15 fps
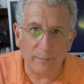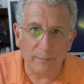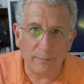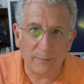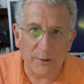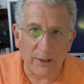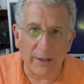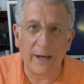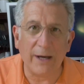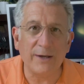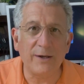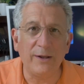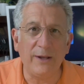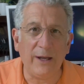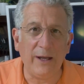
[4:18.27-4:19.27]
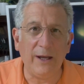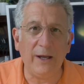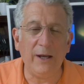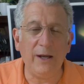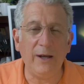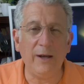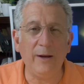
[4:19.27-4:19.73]
Select
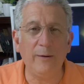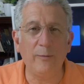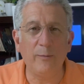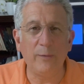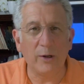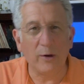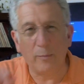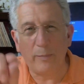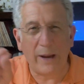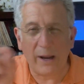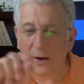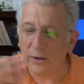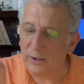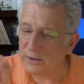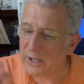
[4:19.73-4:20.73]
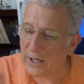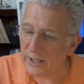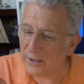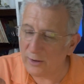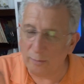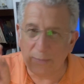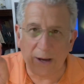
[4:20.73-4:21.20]
the little bell. It looks like a
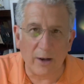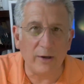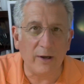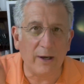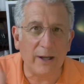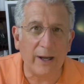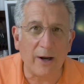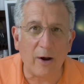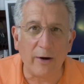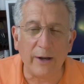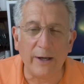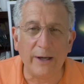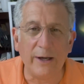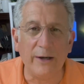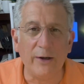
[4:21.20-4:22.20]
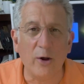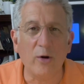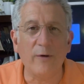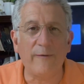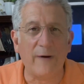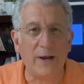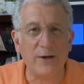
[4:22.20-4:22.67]
little bell. You click on it and it
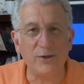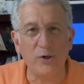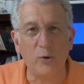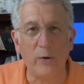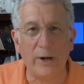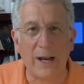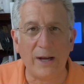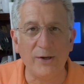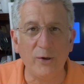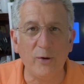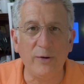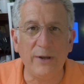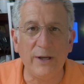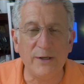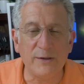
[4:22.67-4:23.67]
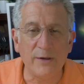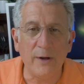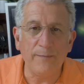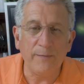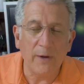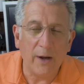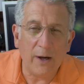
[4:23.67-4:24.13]
notifies you when I do these
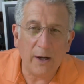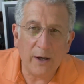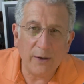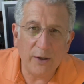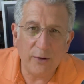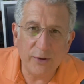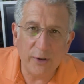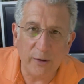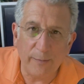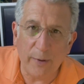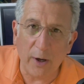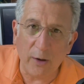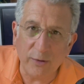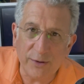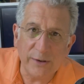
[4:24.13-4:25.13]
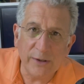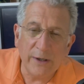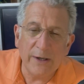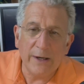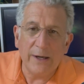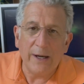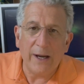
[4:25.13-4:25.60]
YouTube posts.
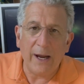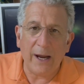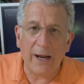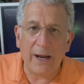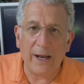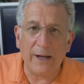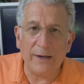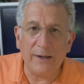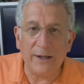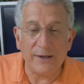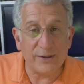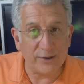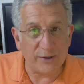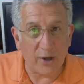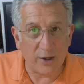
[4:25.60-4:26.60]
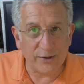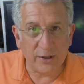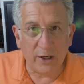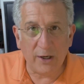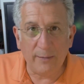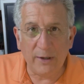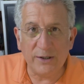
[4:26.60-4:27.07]
And this is also
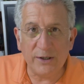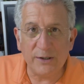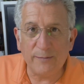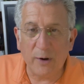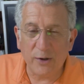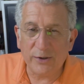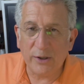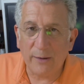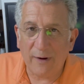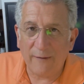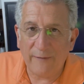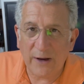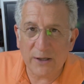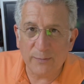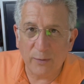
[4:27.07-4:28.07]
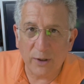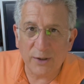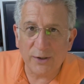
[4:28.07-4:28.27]
going to be just posted on my Facebook.